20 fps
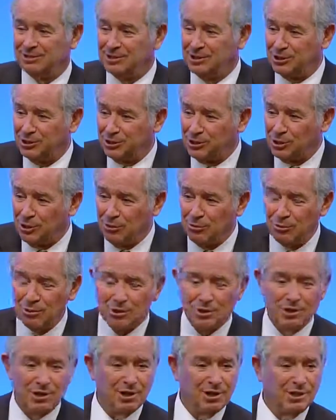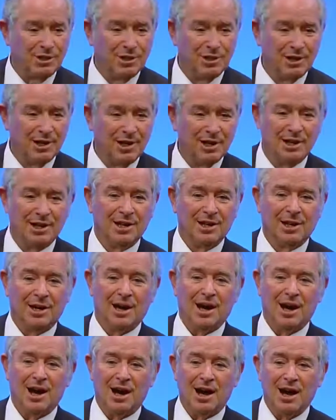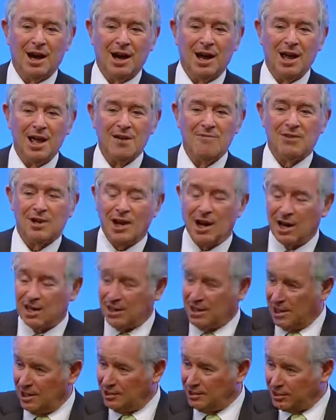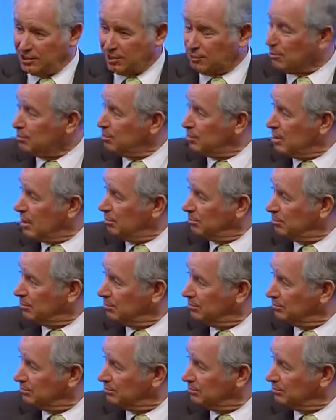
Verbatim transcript: so good, even I can't screw it up.